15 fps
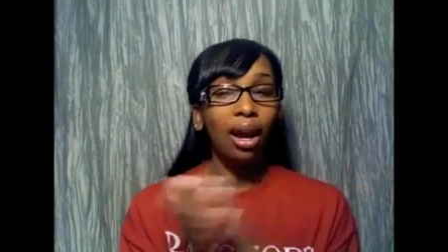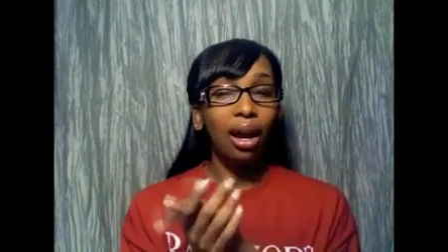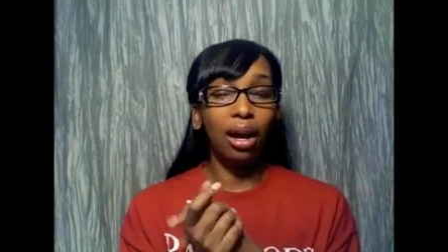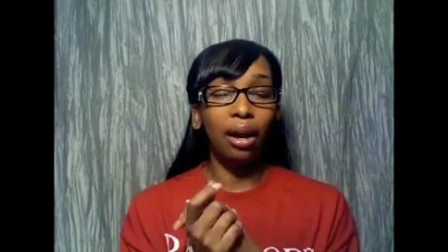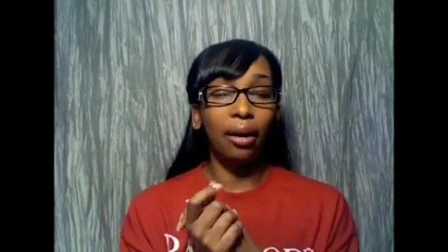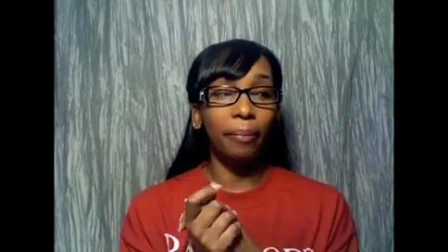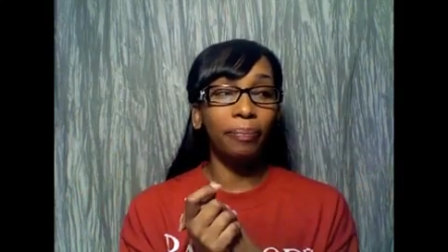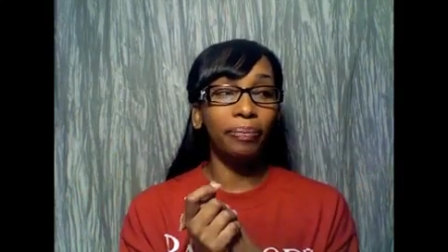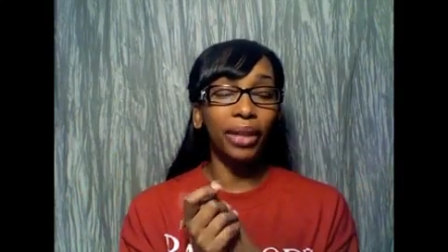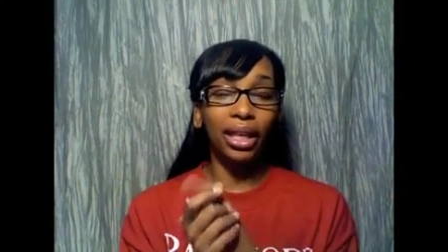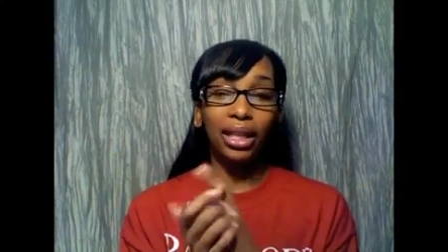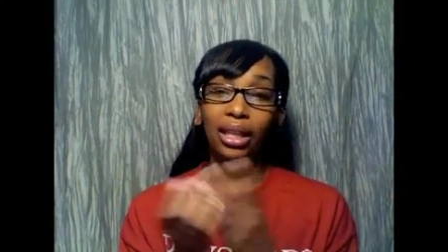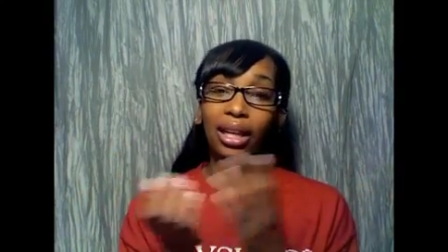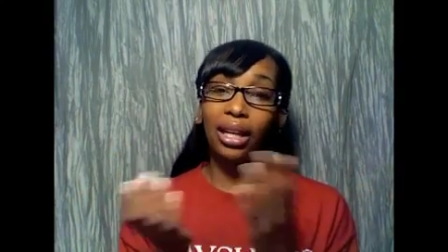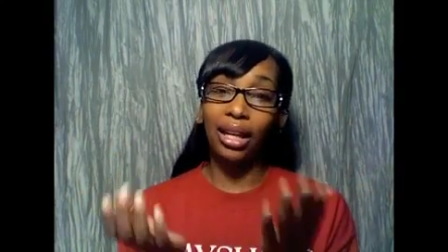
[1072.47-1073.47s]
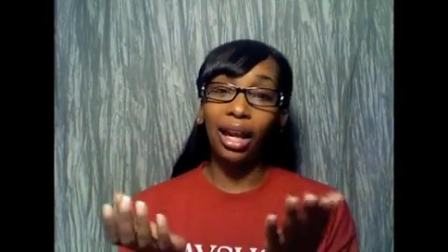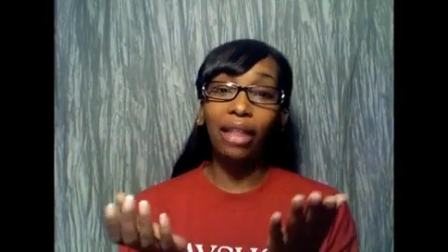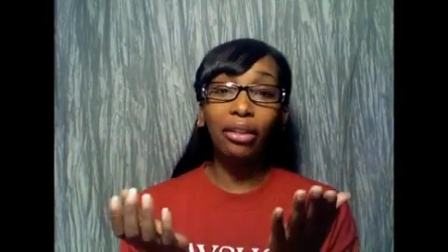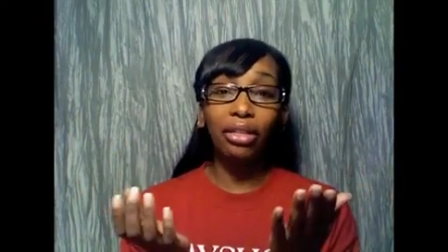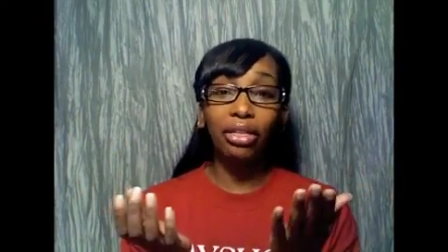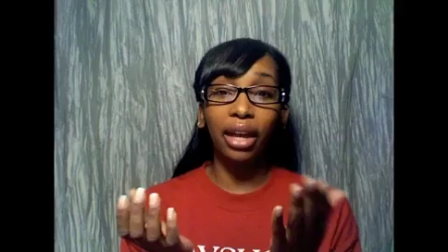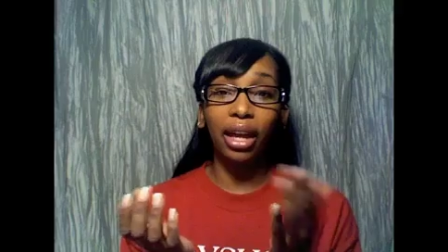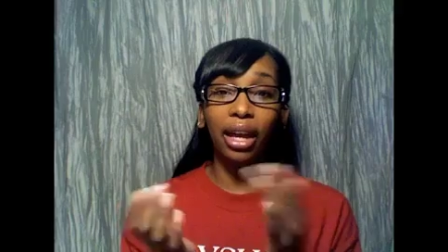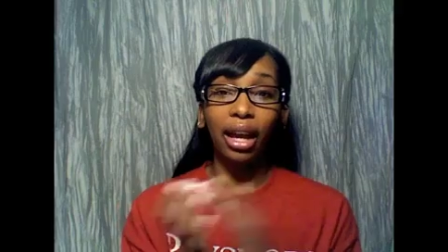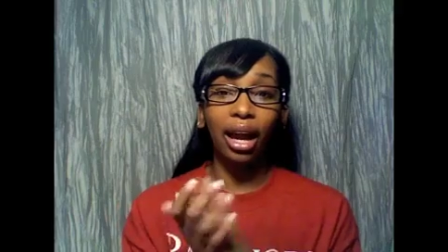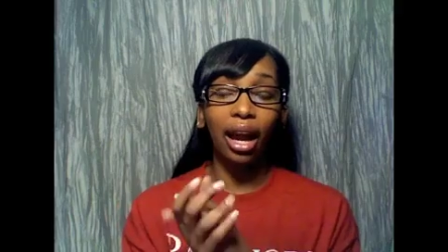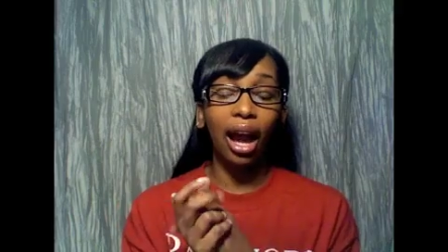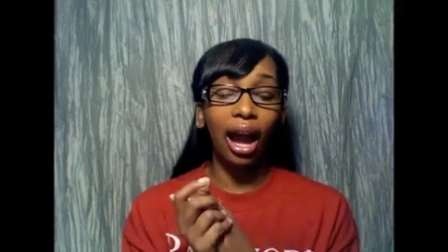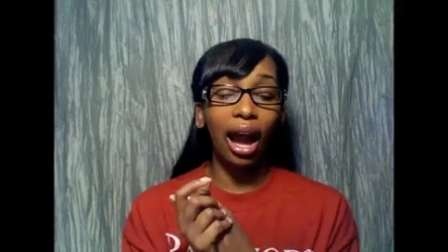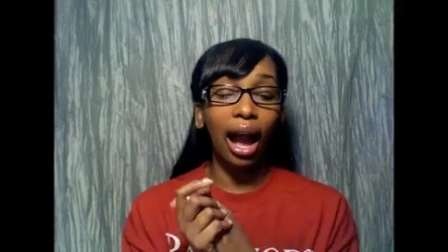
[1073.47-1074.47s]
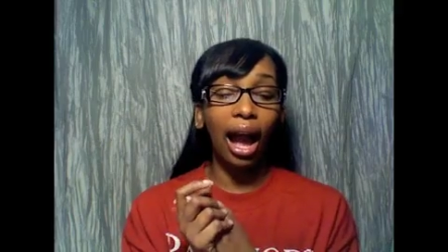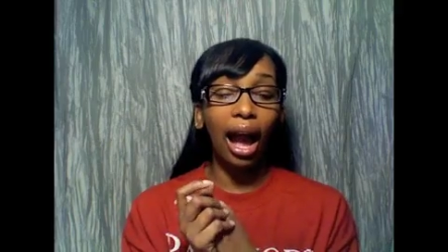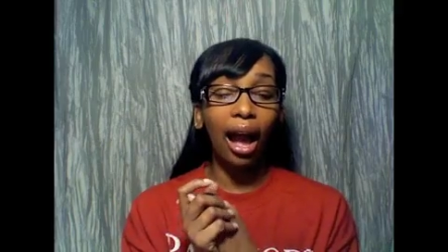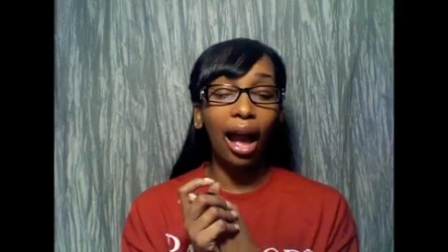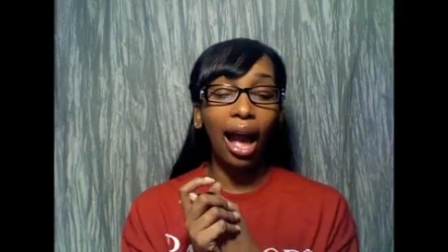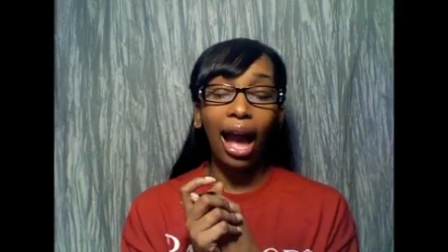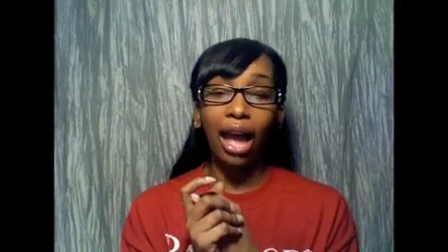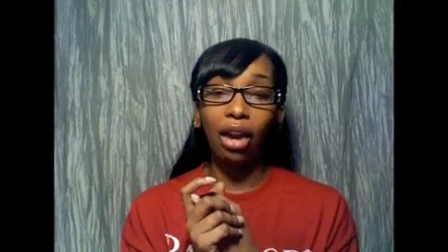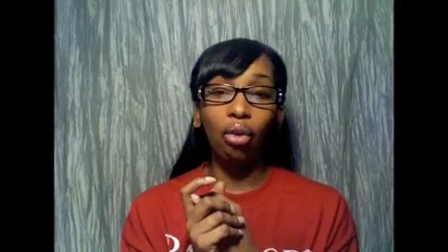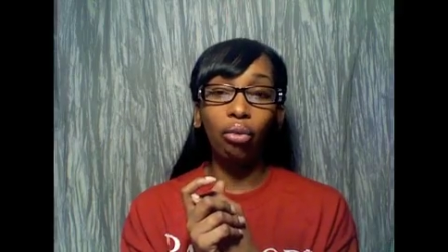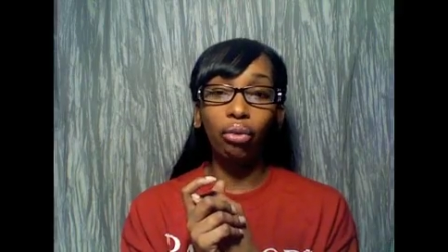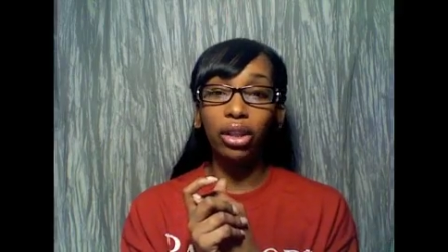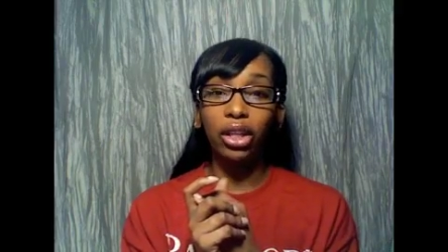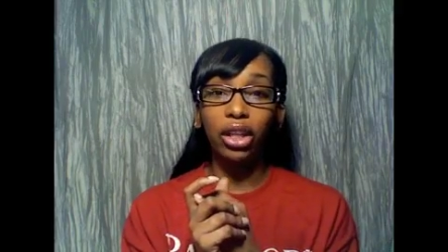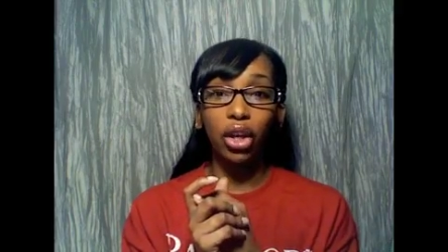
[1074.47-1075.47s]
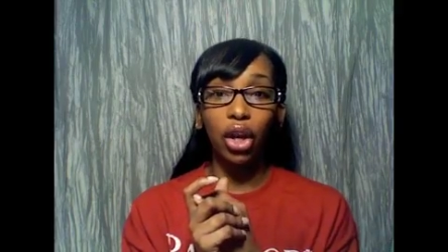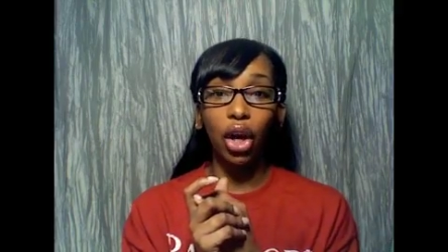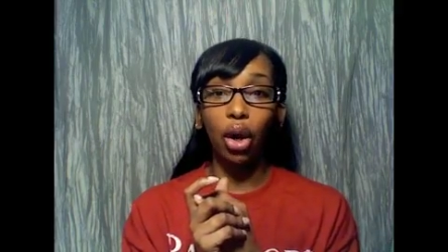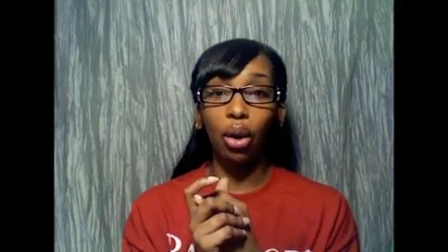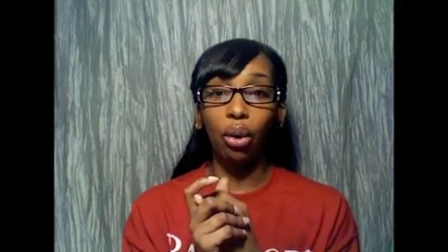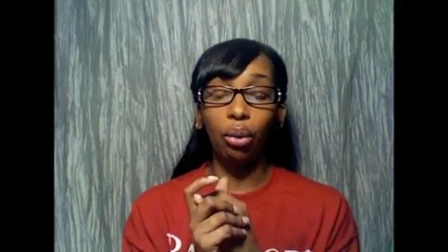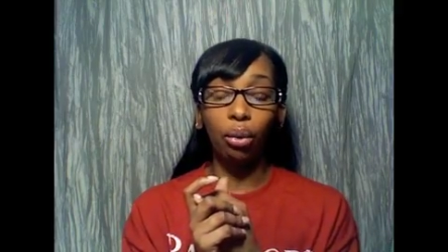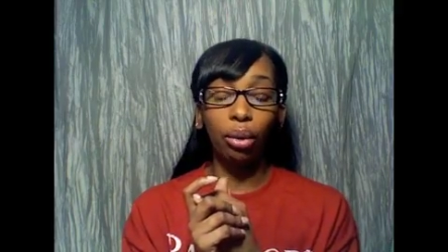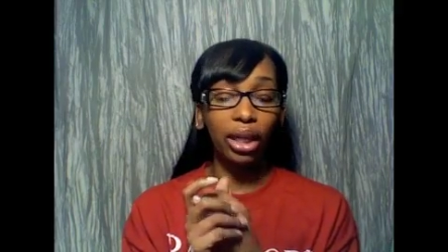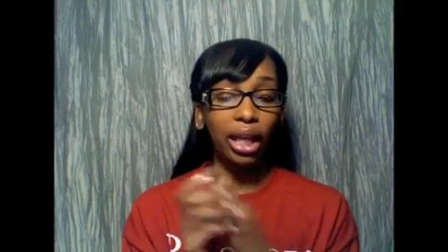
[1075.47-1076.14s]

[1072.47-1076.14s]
Um, and then another thing, I, I don't really know.